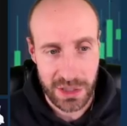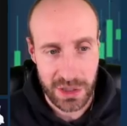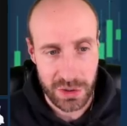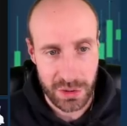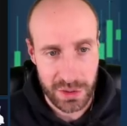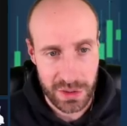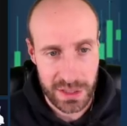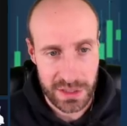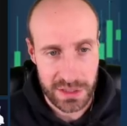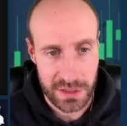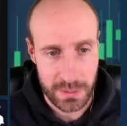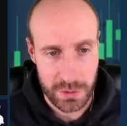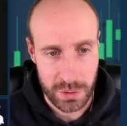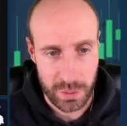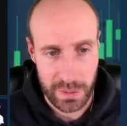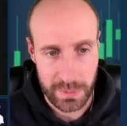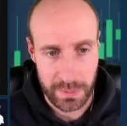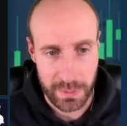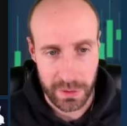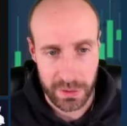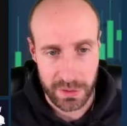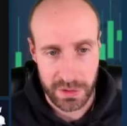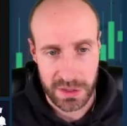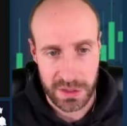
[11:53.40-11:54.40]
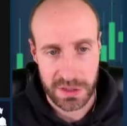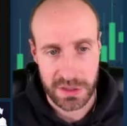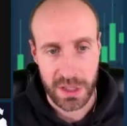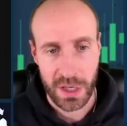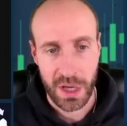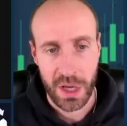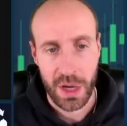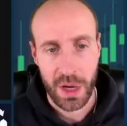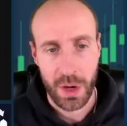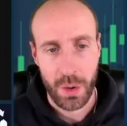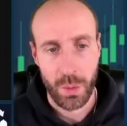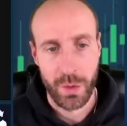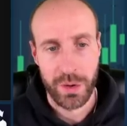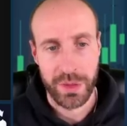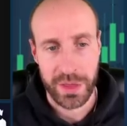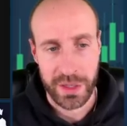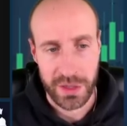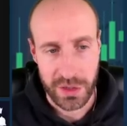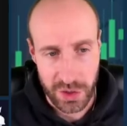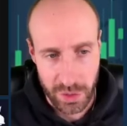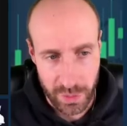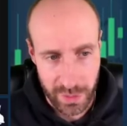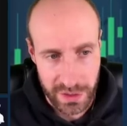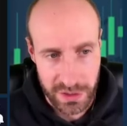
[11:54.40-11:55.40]
you can get some sweet bonuses
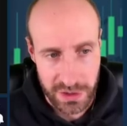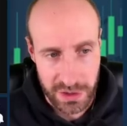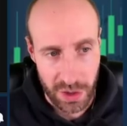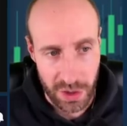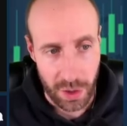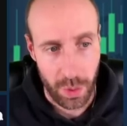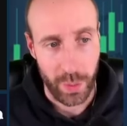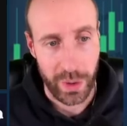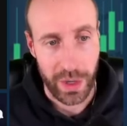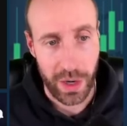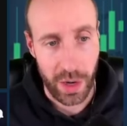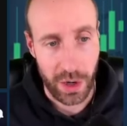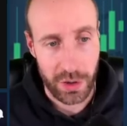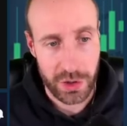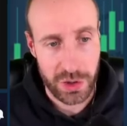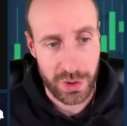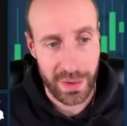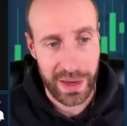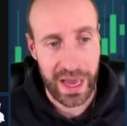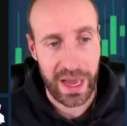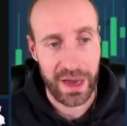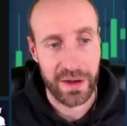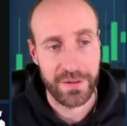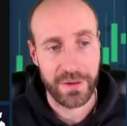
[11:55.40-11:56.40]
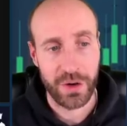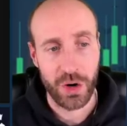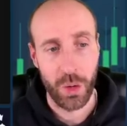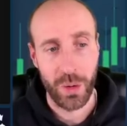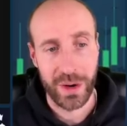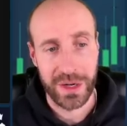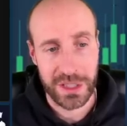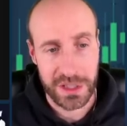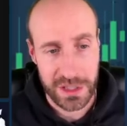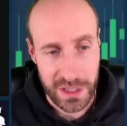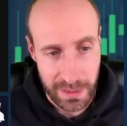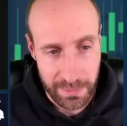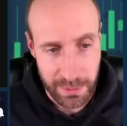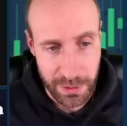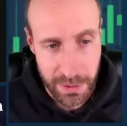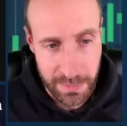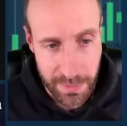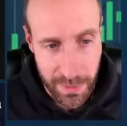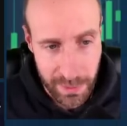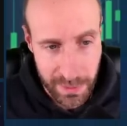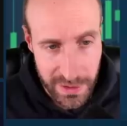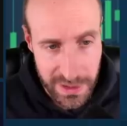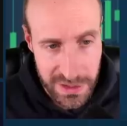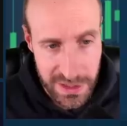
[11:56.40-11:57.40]
within doing so. We also have Coin W
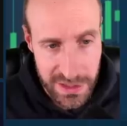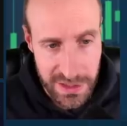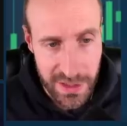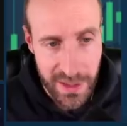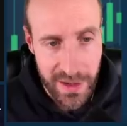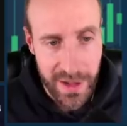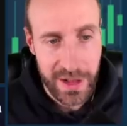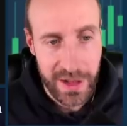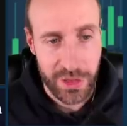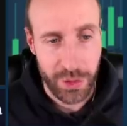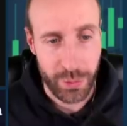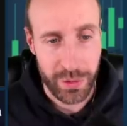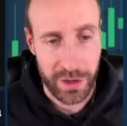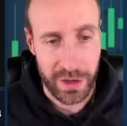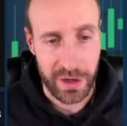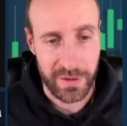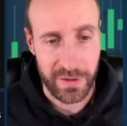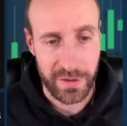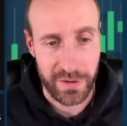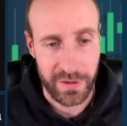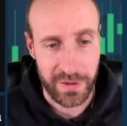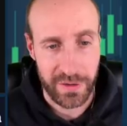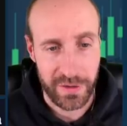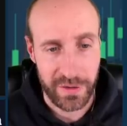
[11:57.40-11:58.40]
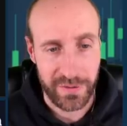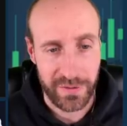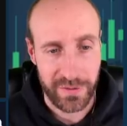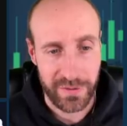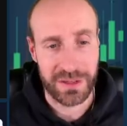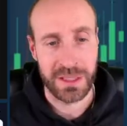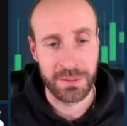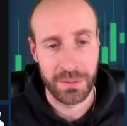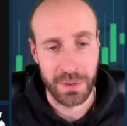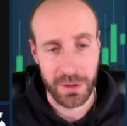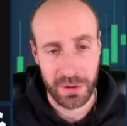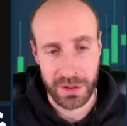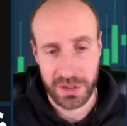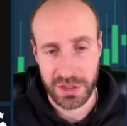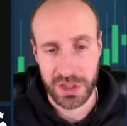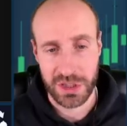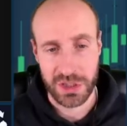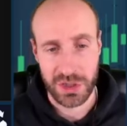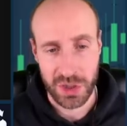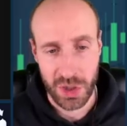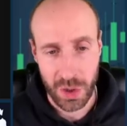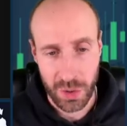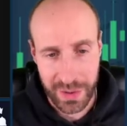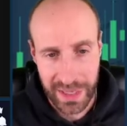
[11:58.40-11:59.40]
bonuses, $350 in bonuses,
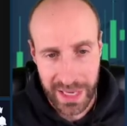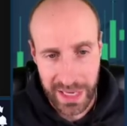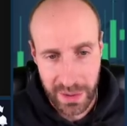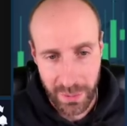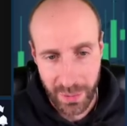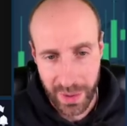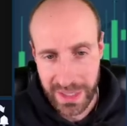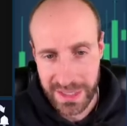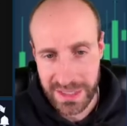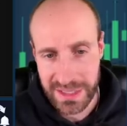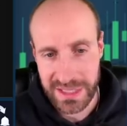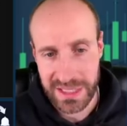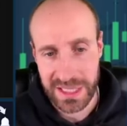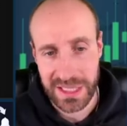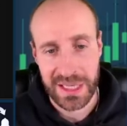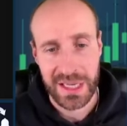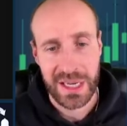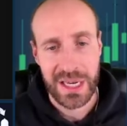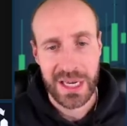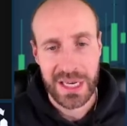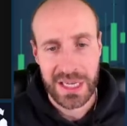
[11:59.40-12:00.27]
no KYC.